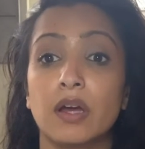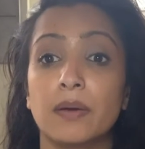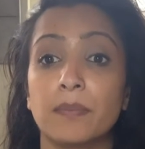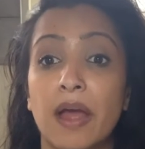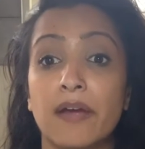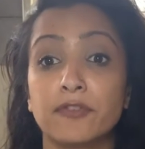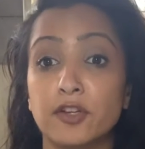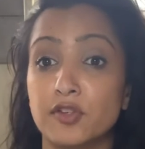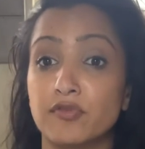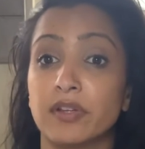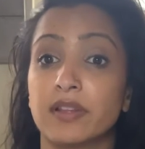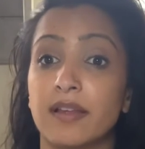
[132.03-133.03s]
after you
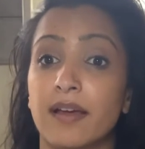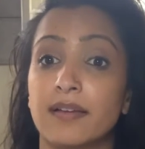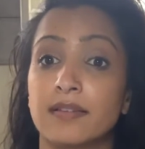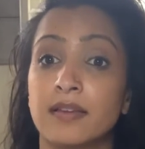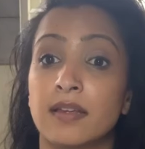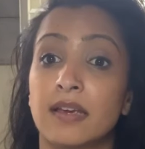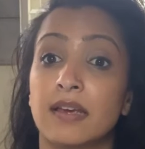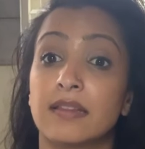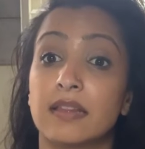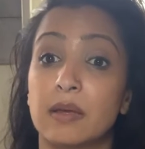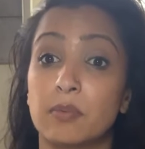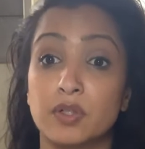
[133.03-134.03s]
drink that,
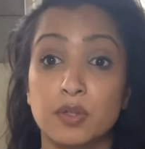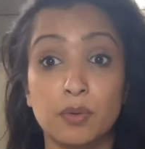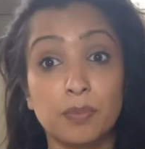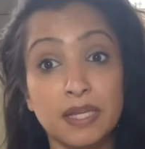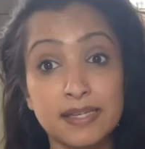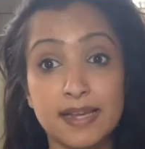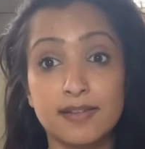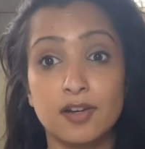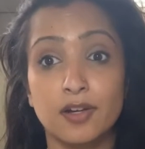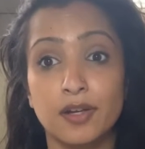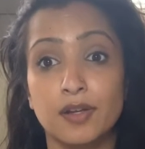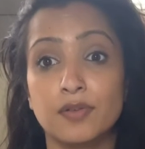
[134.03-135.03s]
they will do a blood test
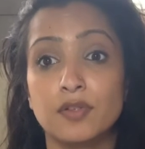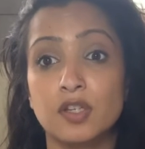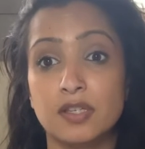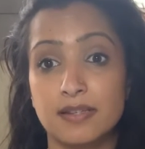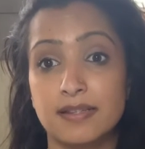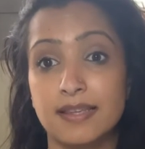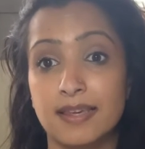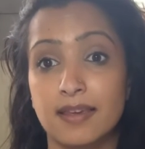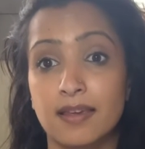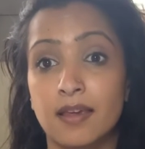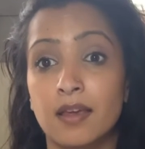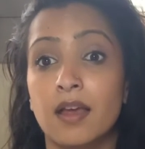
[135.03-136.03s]
on you just to see
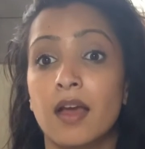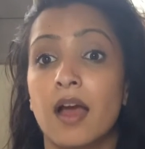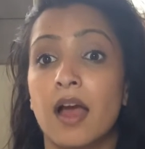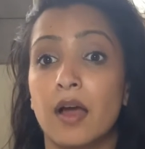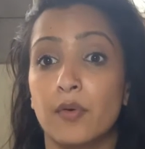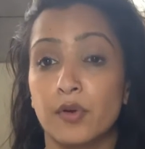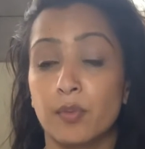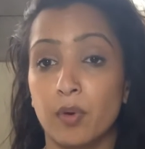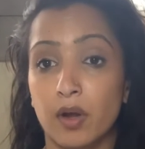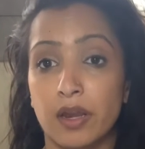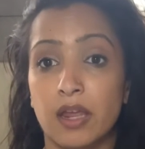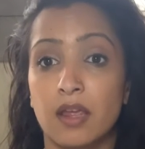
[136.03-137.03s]
how your
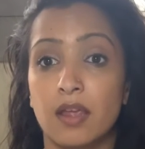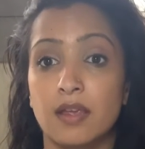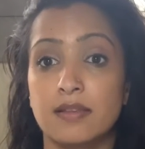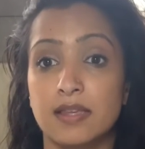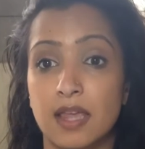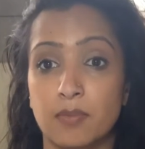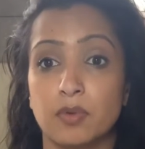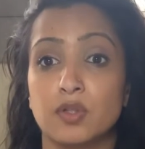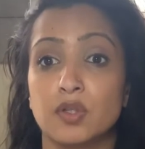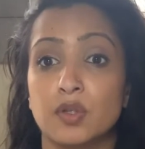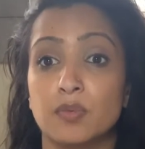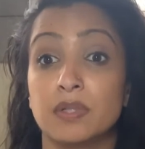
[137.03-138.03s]
body is able
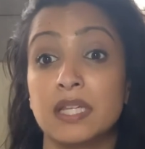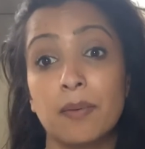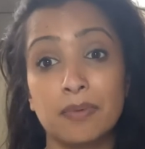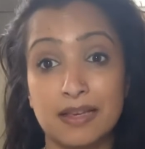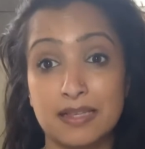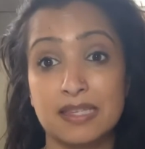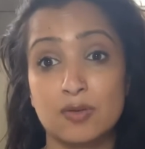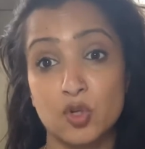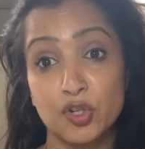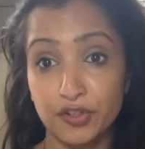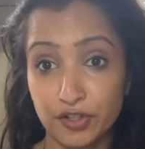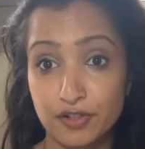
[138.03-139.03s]
to metabolize those
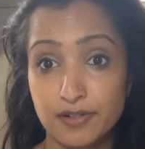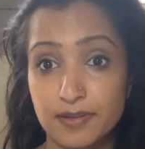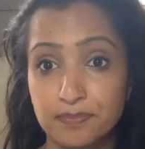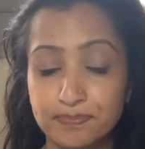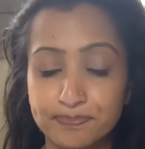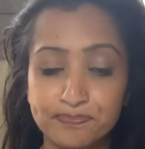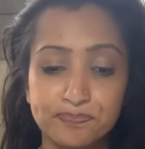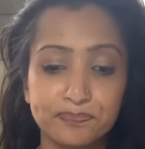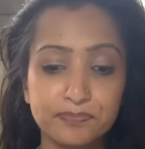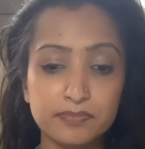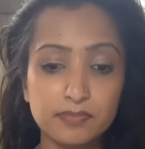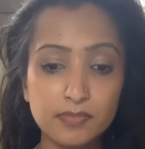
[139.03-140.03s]
sugars.
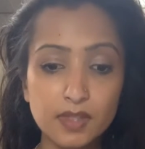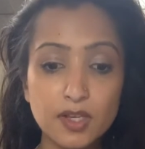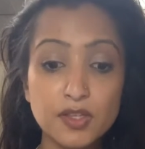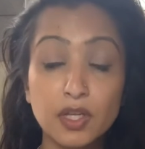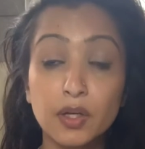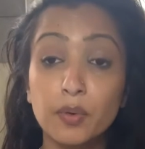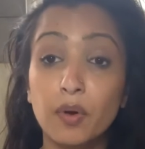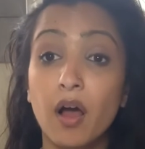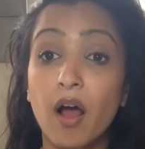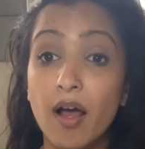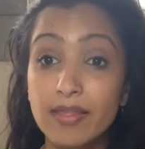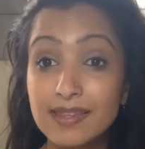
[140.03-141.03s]
So
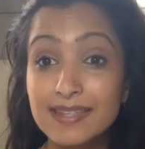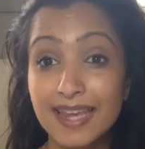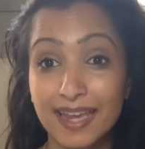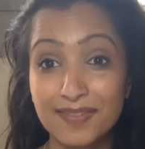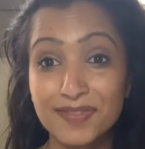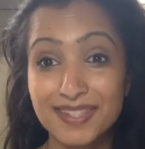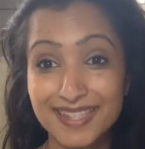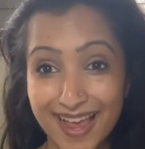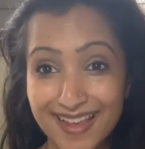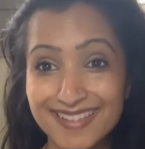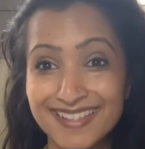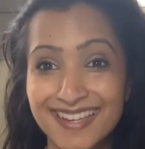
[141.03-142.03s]
on the day of the
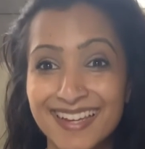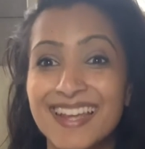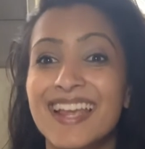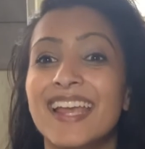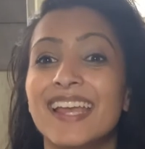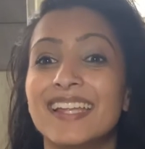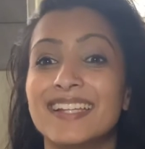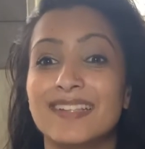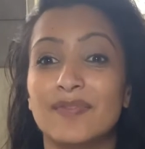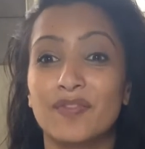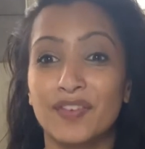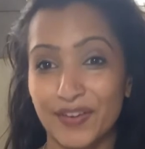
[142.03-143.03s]
test, it is
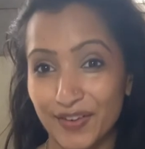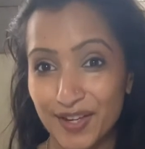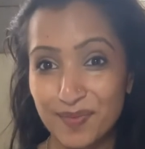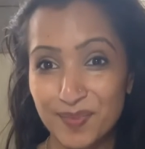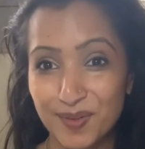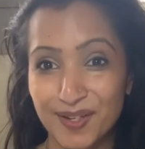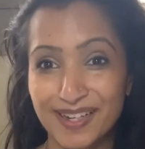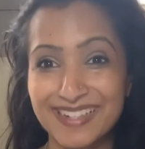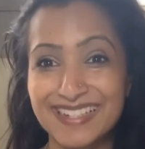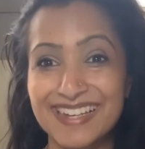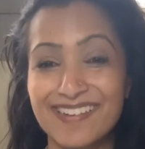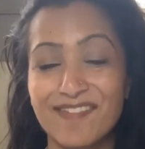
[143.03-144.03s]
very important to
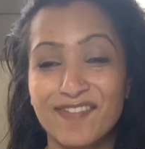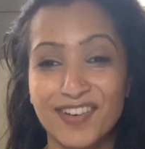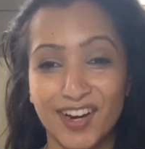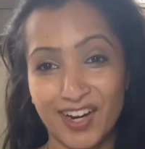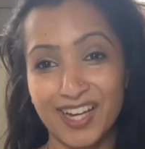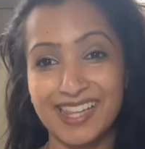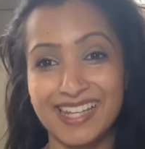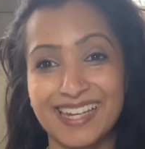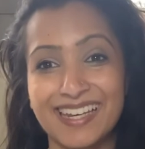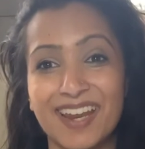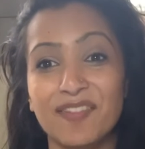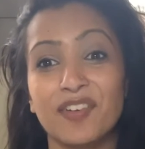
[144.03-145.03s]
eat very clean
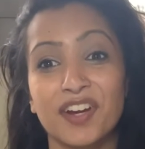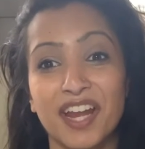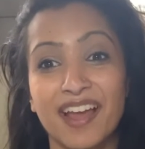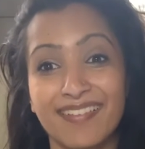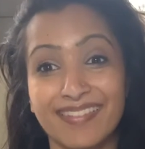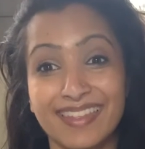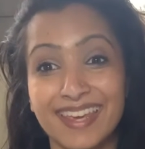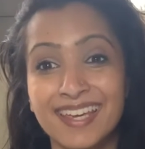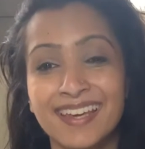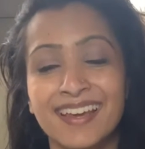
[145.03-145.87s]
and very healthy.